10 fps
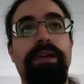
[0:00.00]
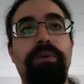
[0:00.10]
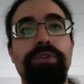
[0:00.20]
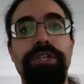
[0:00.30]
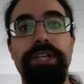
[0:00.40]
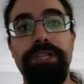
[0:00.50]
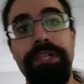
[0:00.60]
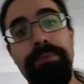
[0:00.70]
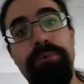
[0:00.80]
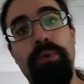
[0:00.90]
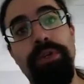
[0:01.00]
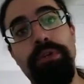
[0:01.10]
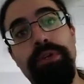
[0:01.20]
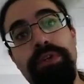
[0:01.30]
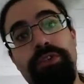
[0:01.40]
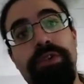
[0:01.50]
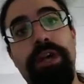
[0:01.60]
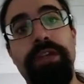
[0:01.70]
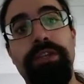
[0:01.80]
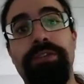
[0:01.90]
Once you get to that point, you could
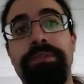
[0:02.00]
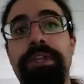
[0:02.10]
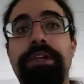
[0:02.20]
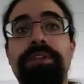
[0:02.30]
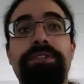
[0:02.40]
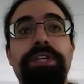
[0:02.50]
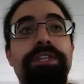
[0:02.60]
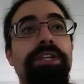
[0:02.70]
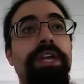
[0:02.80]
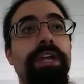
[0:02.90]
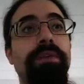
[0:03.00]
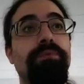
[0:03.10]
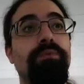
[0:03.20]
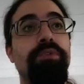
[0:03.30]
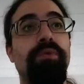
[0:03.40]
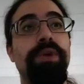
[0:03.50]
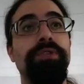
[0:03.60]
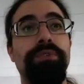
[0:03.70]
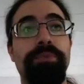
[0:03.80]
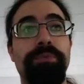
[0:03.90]
try something else like, say, the
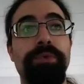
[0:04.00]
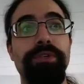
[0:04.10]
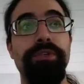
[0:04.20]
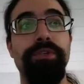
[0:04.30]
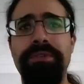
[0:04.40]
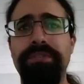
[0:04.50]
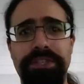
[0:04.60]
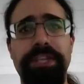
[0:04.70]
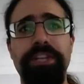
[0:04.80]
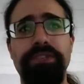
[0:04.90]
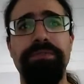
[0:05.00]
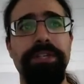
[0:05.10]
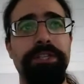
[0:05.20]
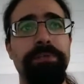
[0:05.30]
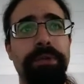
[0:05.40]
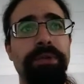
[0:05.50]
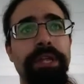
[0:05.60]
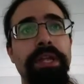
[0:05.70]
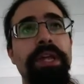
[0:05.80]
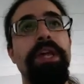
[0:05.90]
wrestler's bridge. Definitely test your
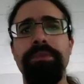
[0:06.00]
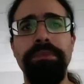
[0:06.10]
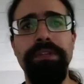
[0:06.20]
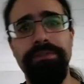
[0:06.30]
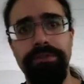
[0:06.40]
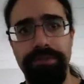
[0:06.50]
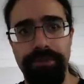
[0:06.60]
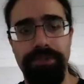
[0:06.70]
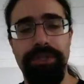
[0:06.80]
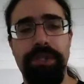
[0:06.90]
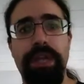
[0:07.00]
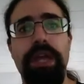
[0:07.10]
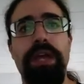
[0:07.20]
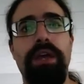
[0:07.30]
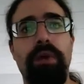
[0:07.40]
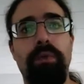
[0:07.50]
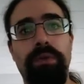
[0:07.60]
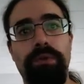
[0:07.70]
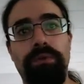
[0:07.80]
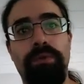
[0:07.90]
flexibility. Some lifters
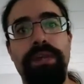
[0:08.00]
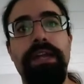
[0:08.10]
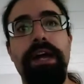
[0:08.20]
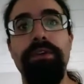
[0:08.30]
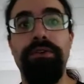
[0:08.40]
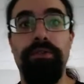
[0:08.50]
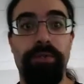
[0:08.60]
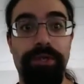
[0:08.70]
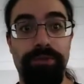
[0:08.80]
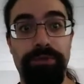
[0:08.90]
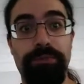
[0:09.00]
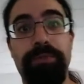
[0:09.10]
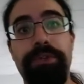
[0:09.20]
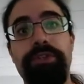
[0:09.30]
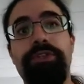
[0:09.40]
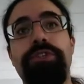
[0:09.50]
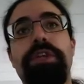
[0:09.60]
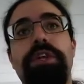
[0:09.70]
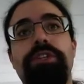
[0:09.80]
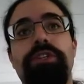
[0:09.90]
will rely on the wrestler's bridge
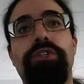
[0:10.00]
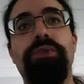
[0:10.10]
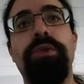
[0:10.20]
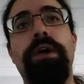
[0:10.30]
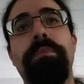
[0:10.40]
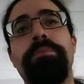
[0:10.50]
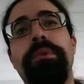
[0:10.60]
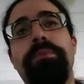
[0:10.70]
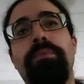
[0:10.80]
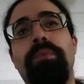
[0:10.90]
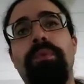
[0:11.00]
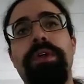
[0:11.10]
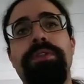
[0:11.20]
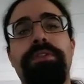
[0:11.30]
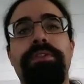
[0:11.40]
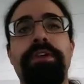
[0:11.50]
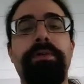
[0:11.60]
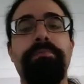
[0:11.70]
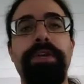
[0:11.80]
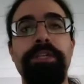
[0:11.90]
to help them with their
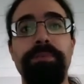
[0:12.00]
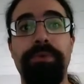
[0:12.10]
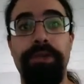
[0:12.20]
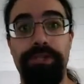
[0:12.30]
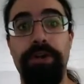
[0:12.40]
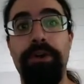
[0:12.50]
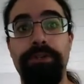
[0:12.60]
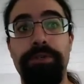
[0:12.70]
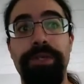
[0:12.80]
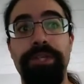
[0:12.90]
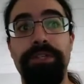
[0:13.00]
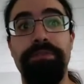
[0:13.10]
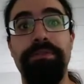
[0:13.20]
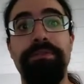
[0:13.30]
bench press arch because of the